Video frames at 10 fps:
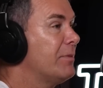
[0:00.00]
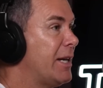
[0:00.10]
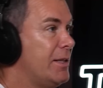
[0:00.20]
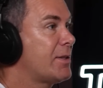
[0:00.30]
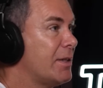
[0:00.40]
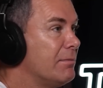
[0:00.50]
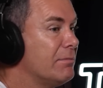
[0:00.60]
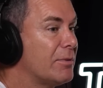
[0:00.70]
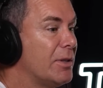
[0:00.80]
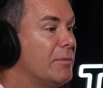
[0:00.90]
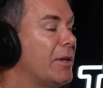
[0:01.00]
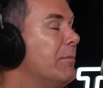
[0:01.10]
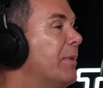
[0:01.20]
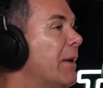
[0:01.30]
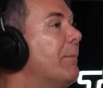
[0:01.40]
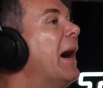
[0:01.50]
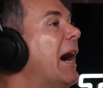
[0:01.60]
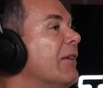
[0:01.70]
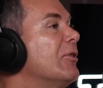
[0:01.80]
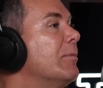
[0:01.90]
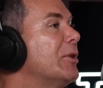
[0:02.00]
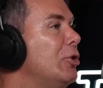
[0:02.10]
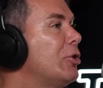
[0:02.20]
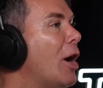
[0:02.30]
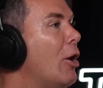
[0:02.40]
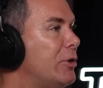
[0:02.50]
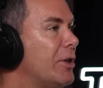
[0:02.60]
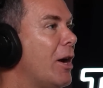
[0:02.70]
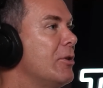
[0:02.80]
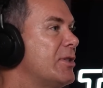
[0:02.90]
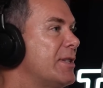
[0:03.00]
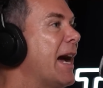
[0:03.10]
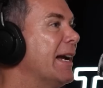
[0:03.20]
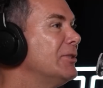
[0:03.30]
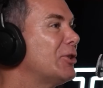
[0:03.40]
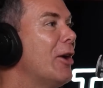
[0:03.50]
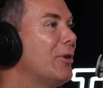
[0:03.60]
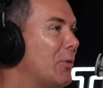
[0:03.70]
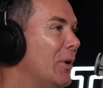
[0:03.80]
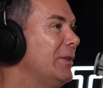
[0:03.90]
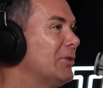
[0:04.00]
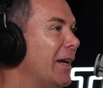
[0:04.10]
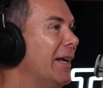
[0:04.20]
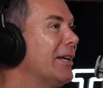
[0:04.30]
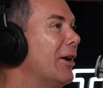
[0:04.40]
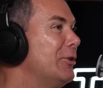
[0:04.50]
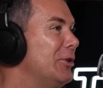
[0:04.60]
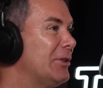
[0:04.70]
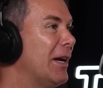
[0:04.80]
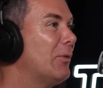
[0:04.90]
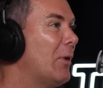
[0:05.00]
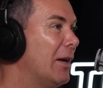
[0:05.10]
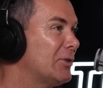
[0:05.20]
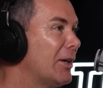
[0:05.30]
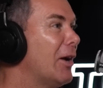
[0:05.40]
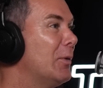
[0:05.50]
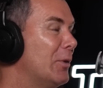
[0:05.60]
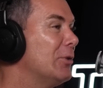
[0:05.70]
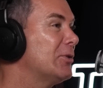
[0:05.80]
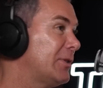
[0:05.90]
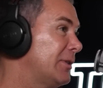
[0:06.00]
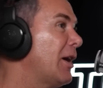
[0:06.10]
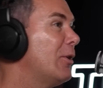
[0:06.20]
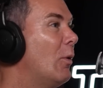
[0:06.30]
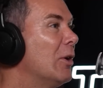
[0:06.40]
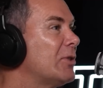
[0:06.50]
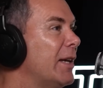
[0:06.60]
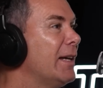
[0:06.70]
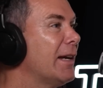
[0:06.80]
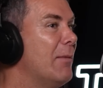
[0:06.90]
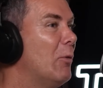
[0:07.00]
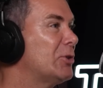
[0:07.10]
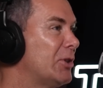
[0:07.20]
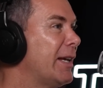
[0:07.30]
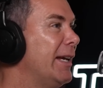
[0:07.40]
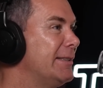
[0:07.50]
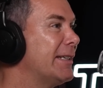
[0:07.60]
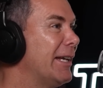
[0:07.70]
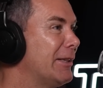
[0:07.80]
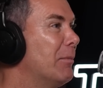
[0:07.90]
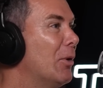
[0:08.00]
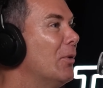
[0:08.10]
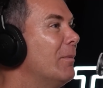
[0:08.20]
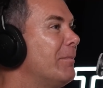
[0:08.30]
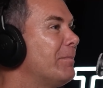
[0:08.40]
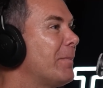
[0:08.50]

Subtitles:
kids can be a part of it. But you go to those states, go to Queensland and go to New South Wales and go to Auskick and watch the kids kick the ball.